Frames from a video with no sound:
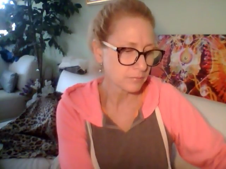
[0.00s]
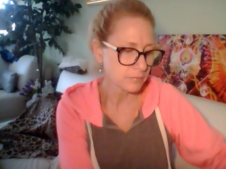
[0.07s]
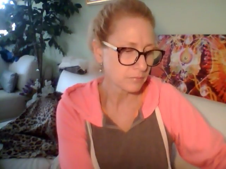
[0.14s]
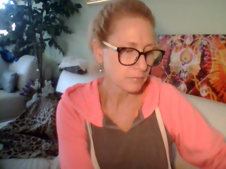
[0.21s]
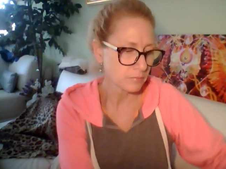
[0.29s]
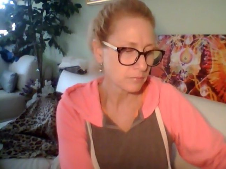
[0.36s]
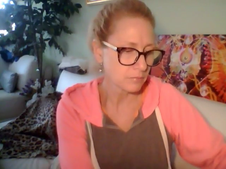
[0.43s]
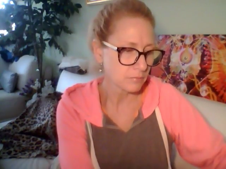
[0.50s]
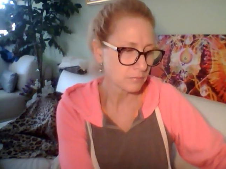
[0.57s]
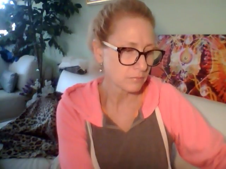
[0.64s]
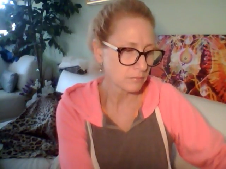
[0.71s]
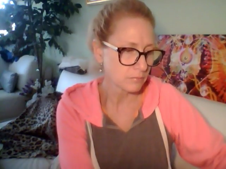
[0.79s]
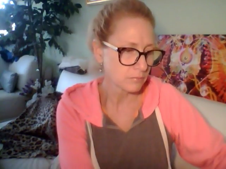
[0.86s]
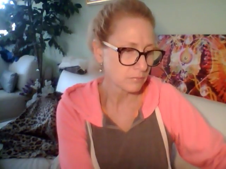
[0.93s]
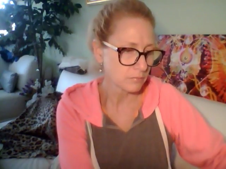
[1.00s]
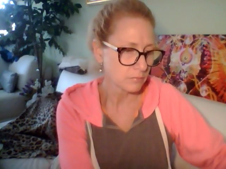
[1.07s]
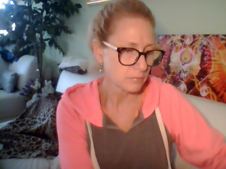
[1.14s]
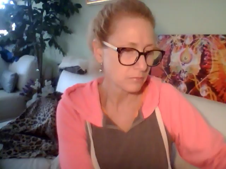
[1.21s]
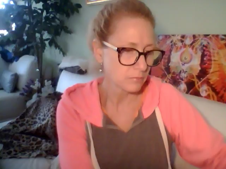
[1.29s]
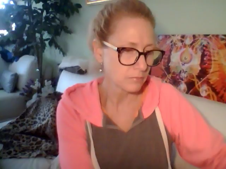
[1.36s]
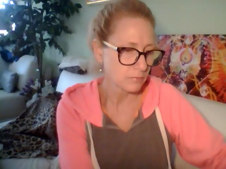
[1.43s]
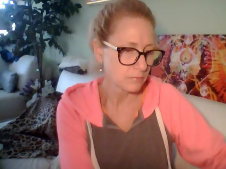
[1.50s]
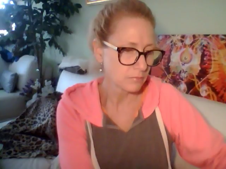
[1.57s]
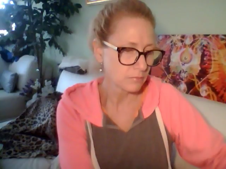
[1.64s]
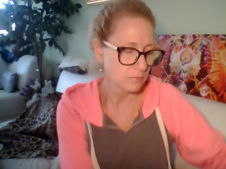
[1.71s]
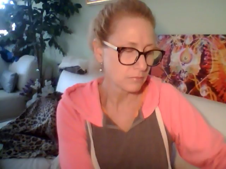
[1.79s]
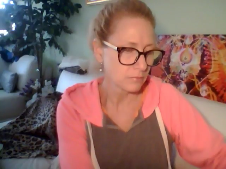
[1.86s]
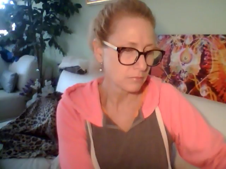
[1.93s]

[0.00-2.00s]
[no speech]